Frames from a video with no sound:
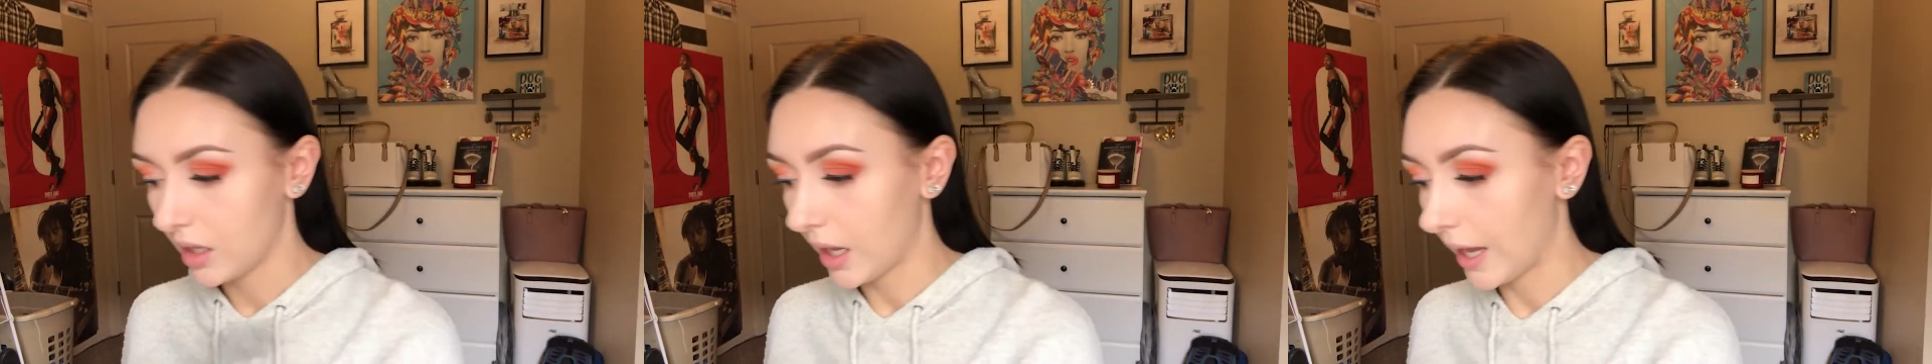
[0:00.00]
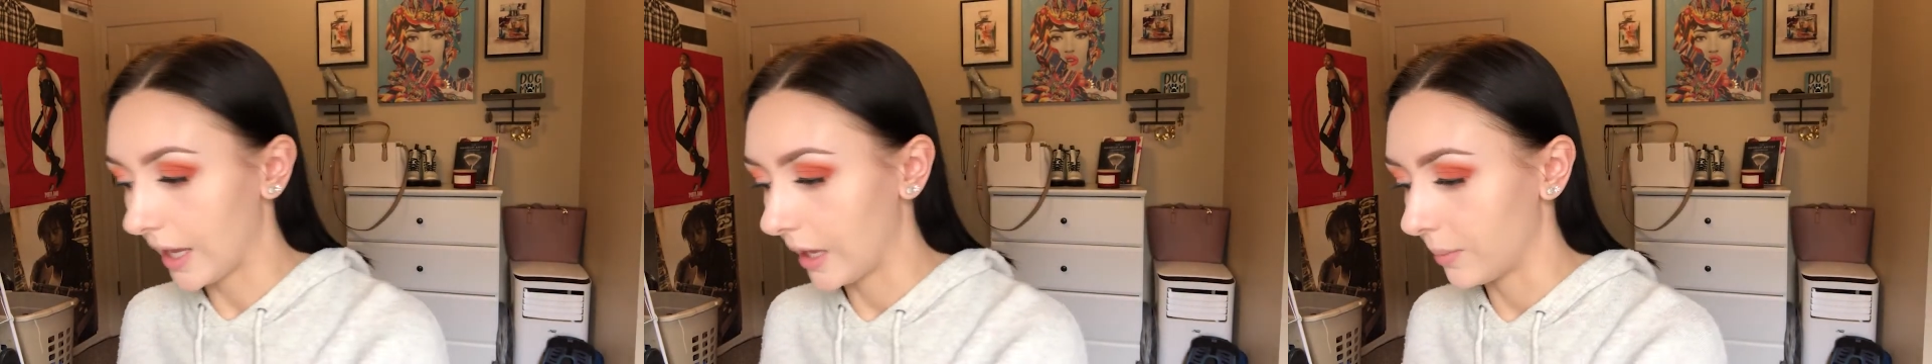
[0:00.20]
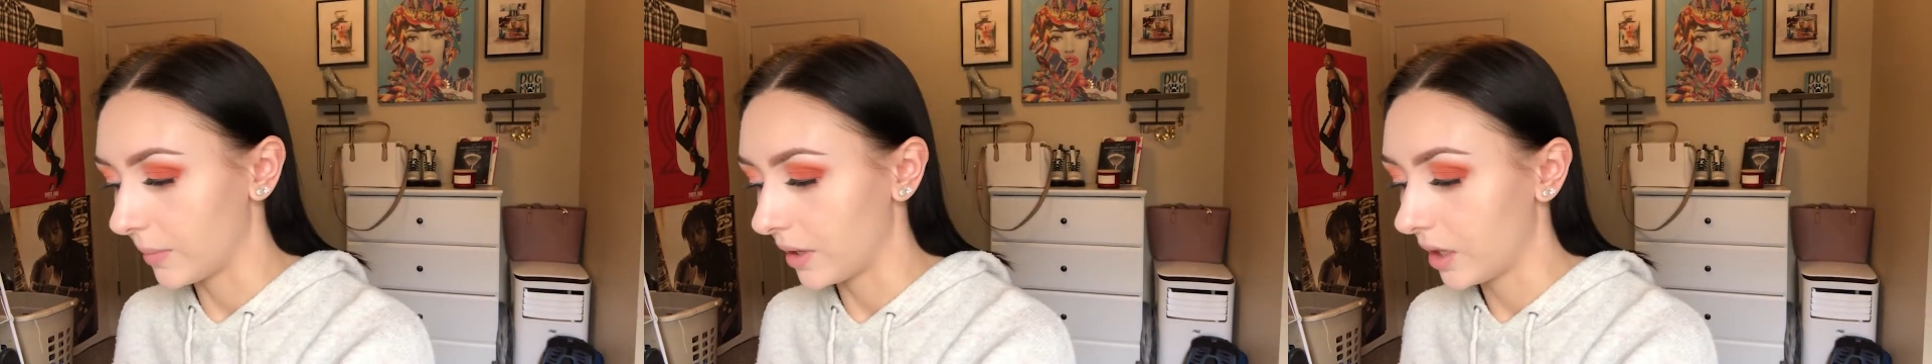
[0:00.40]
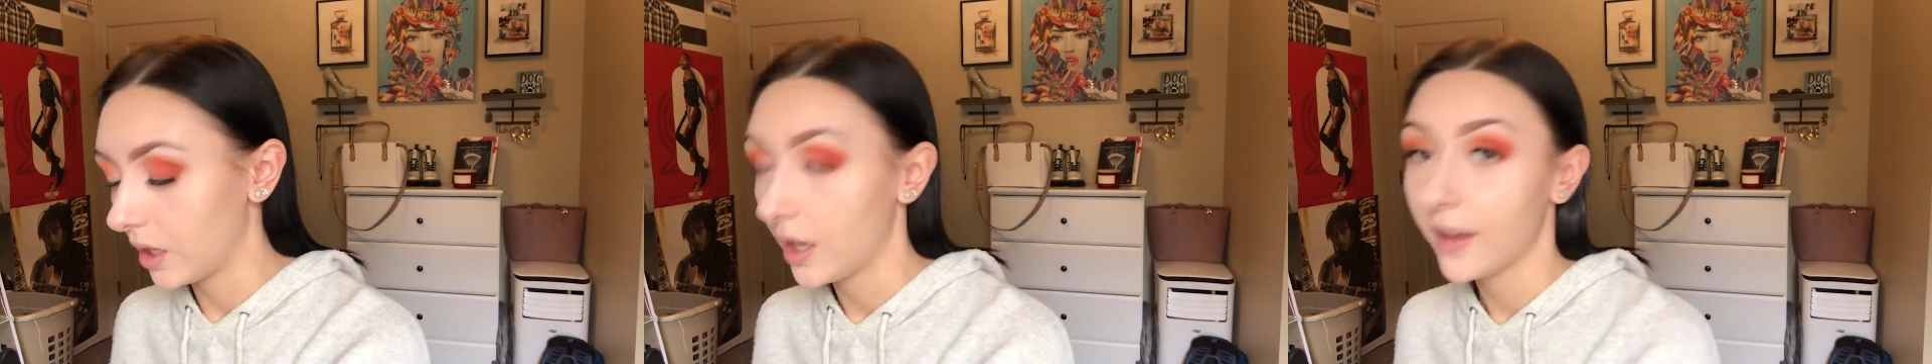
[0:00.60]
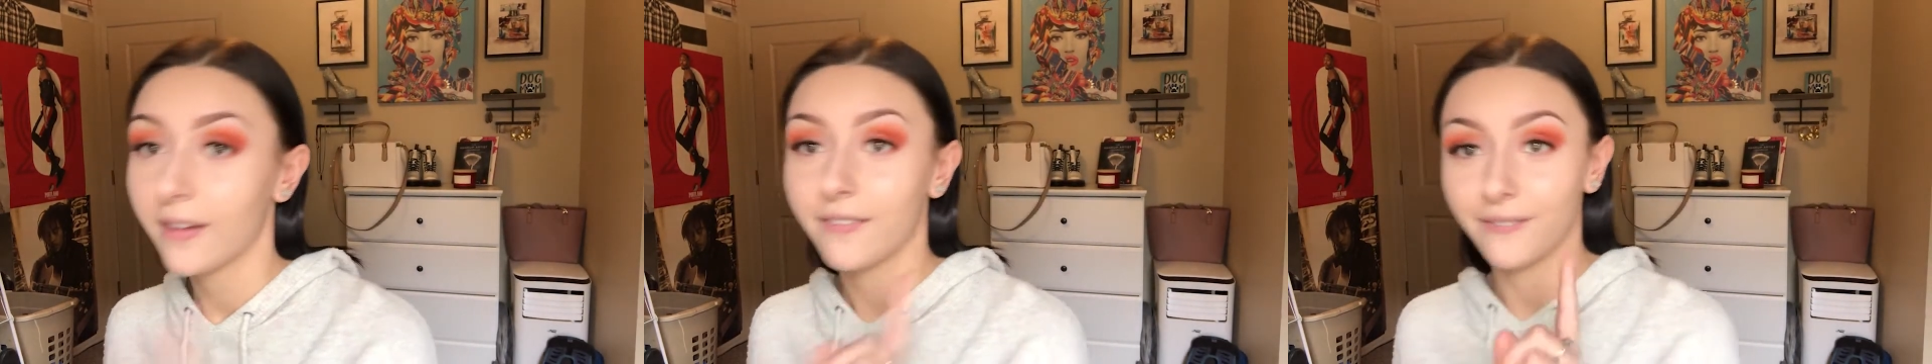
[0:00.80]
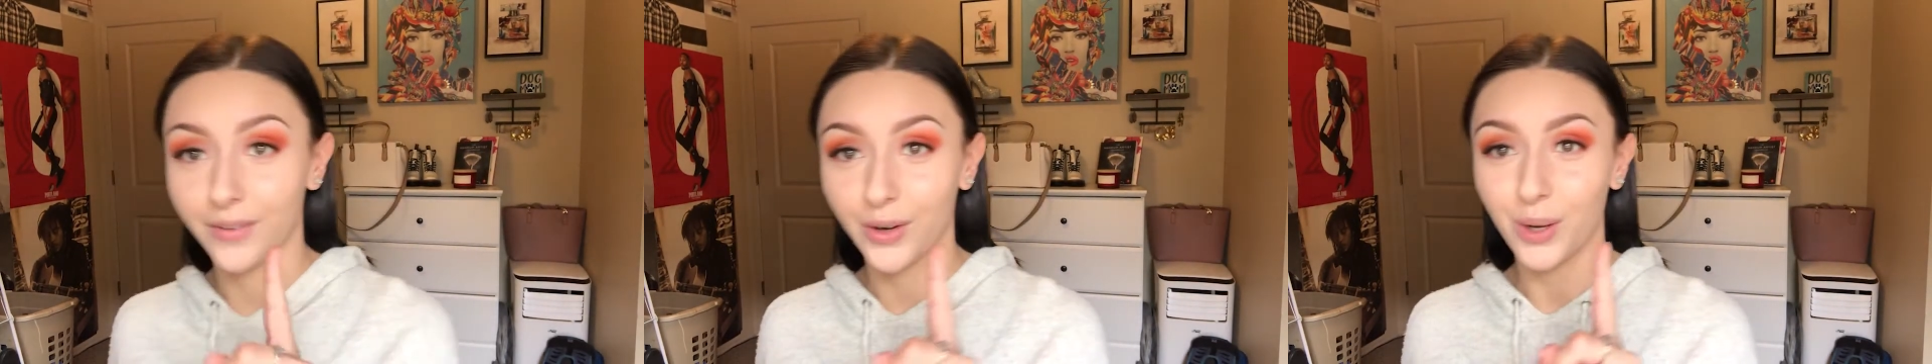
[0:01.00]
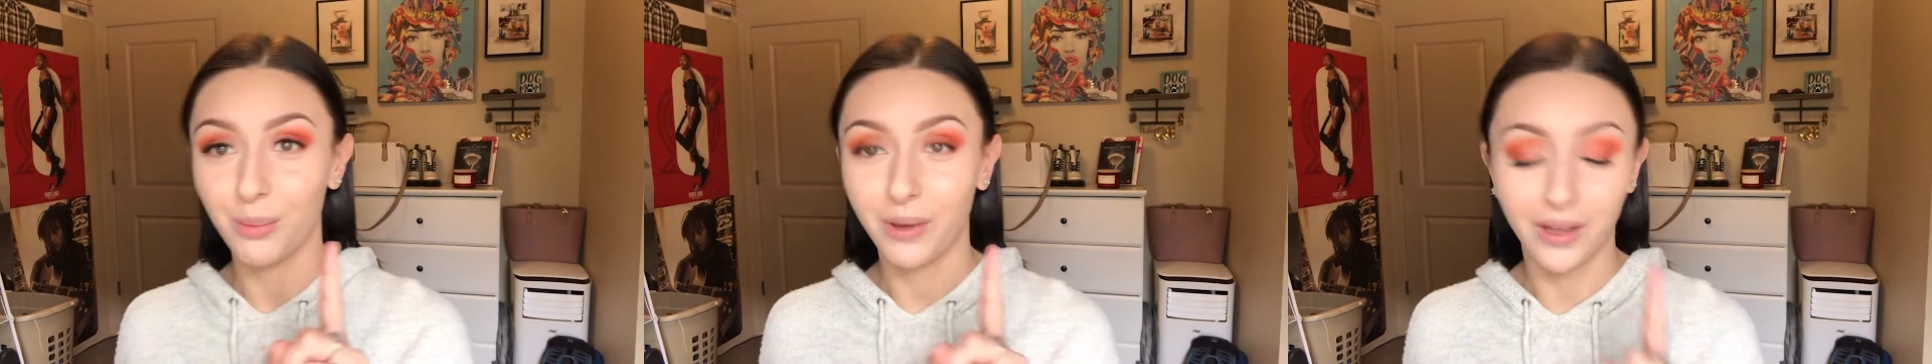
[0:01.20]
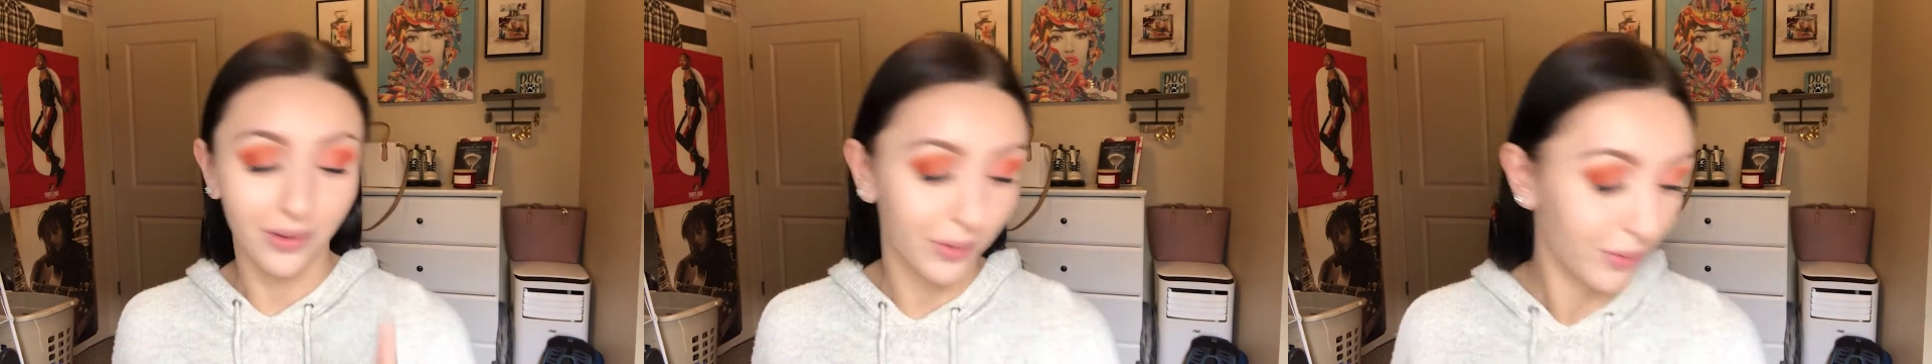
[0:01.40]
I am very
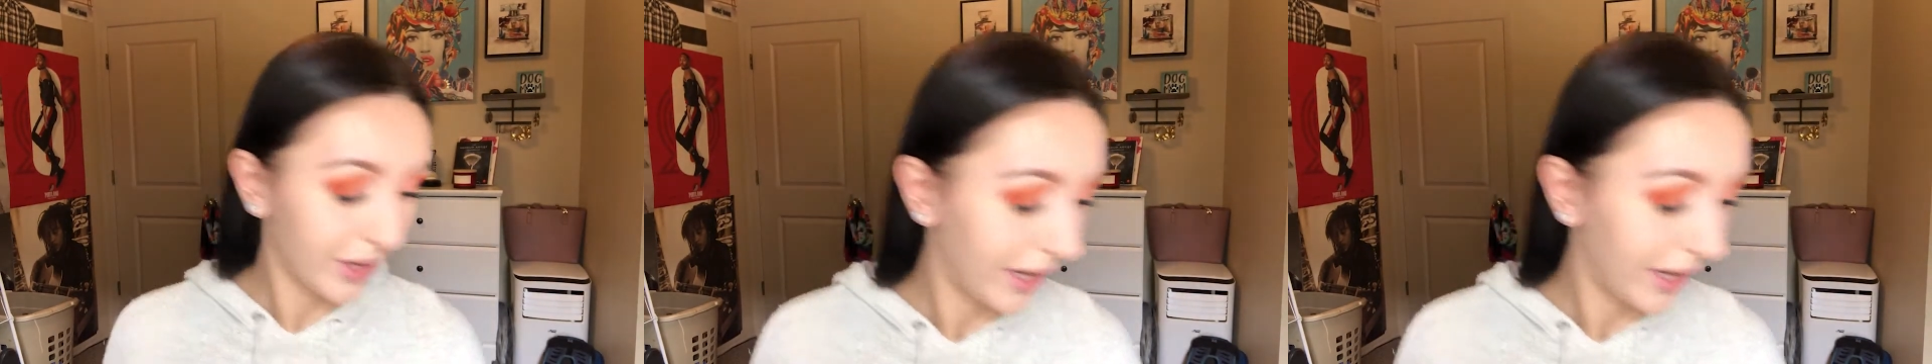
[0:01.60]
pale right